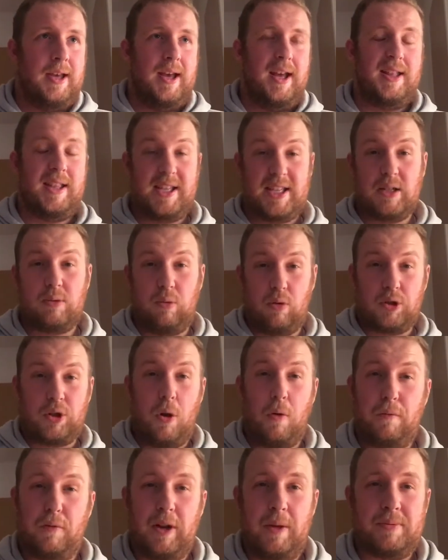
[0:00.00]
And this is what
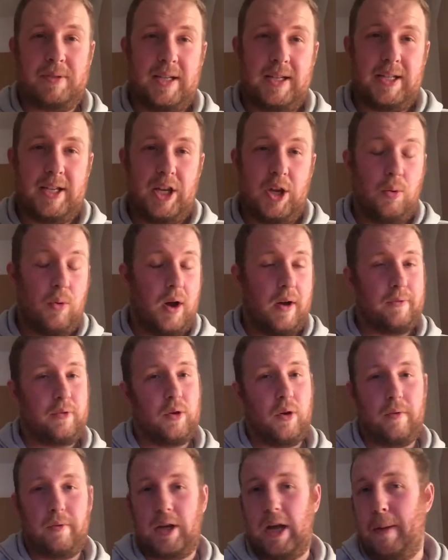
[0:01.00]
golf clubs need to do. I've
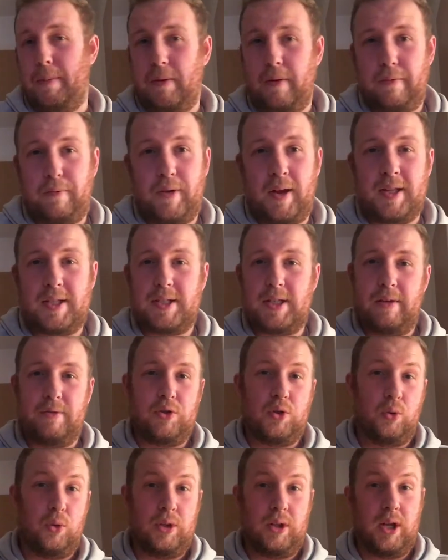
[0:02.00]
got a couple of friends that have
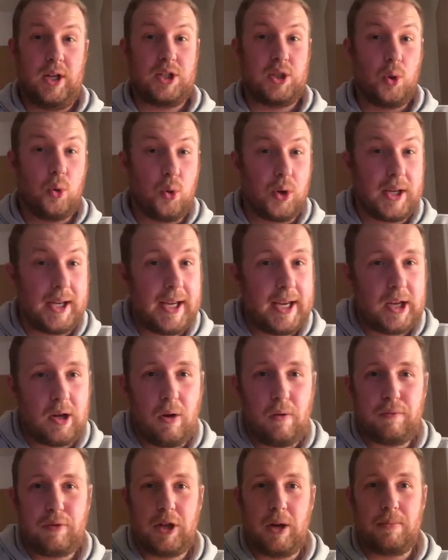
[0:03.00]
joined, like Torquay
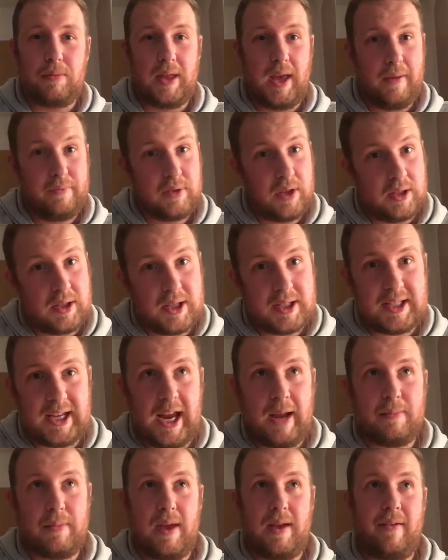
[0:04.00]
Golf Club. They've done the
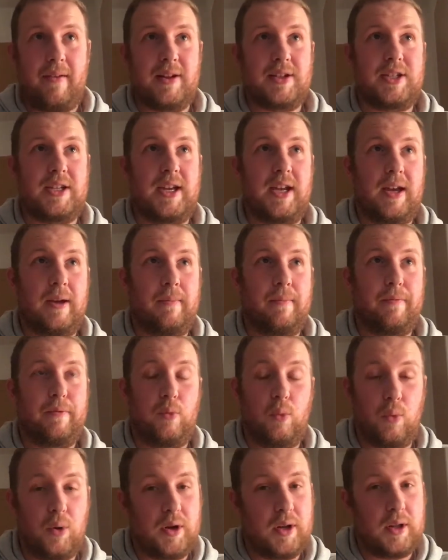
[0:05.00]
same. They actually, for
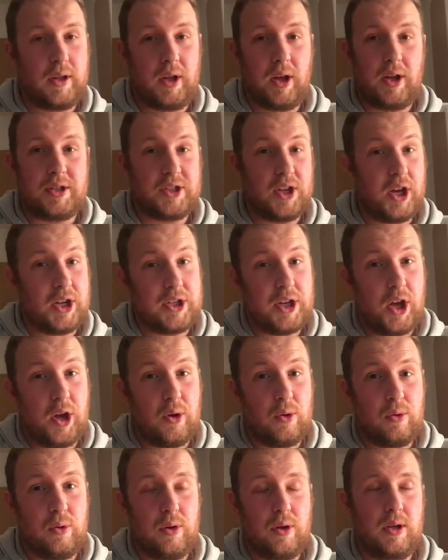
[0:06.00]
one of the guys I
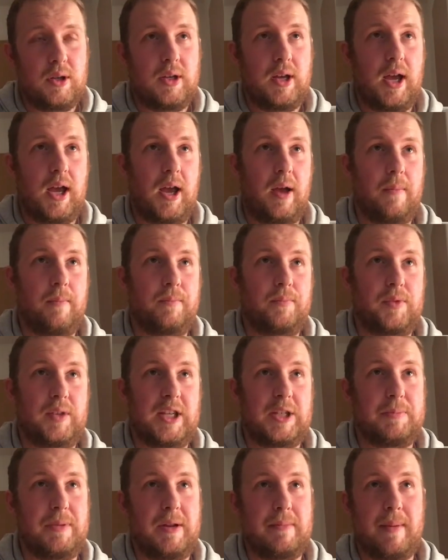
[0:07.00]
know,
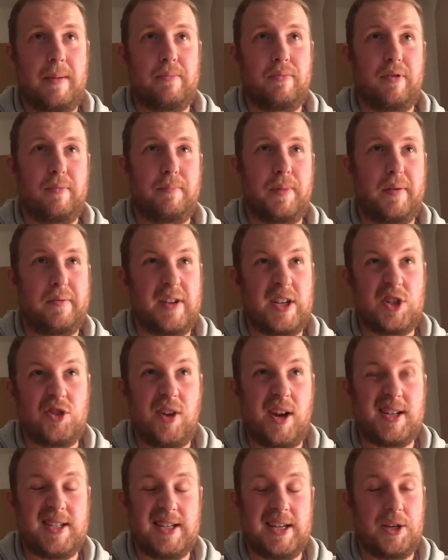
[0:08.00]
has been a member at Bovey
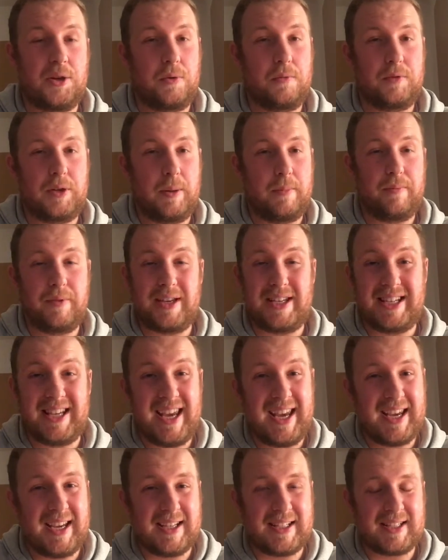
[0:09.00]
Tracy Golf Club for
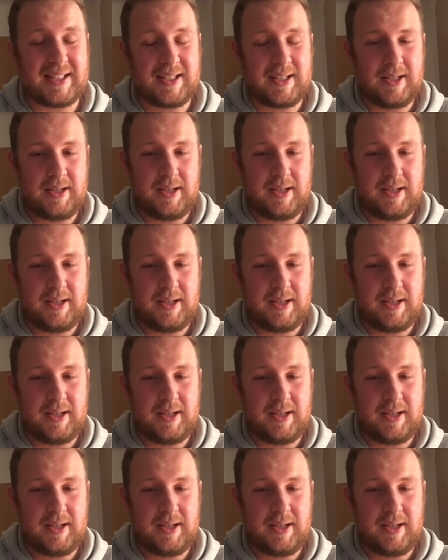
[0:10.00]
years.